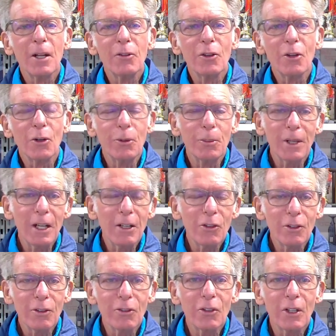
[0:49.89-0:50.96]
plus the
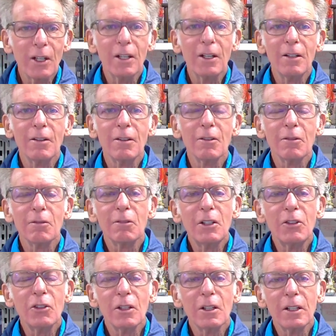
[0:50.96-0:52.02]
luminescence, and
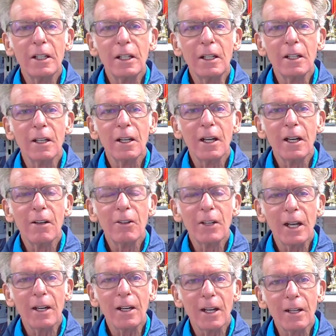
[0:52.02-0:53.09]
recently
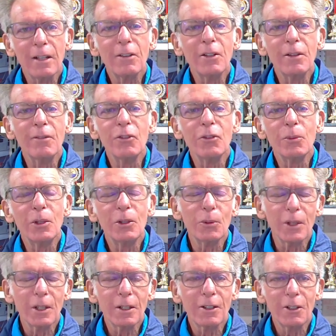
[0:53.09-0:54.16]
our cat additives,
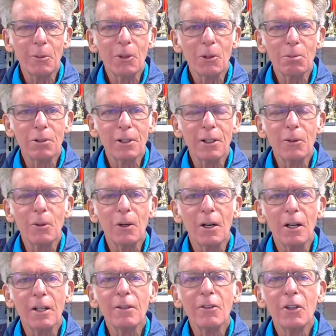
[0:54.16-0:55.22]
which we're keeping pretty
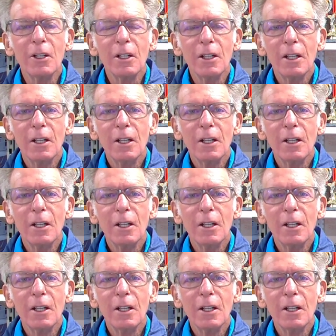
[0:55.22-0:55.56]
quiet.